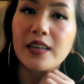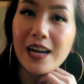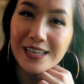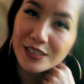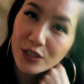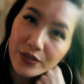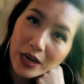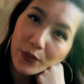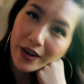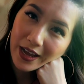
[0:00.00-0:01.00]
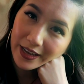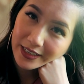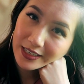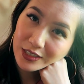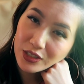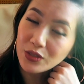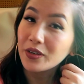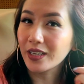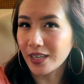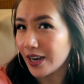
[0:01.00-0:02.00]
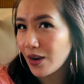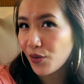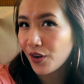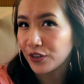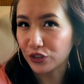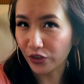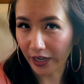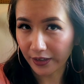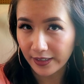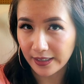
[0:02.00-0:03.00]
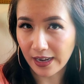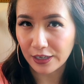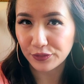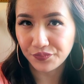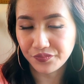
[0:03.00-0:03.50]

Guys, so now we're headed to Akita. We're on the train right now